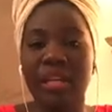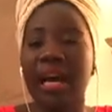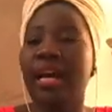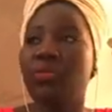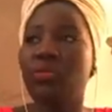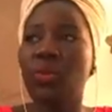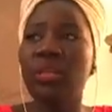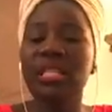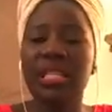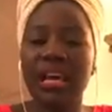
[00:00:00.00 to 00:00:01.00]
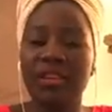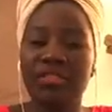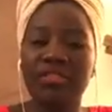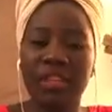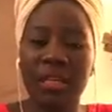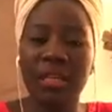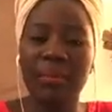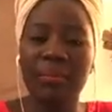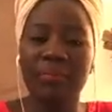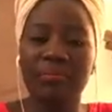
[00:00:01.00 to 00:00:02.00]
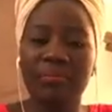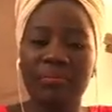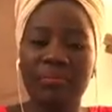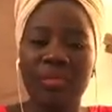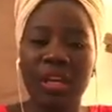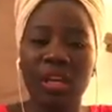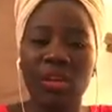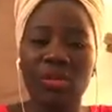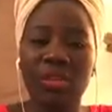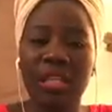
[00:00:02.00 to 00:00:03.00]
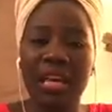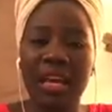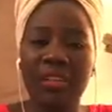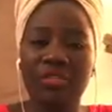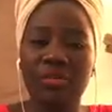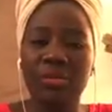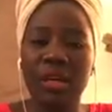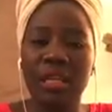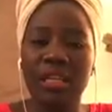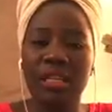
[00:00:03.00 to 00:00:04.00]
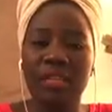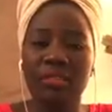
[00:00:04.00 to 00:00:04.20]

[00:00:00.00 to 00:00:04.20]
I won't say afraid. Not everyone,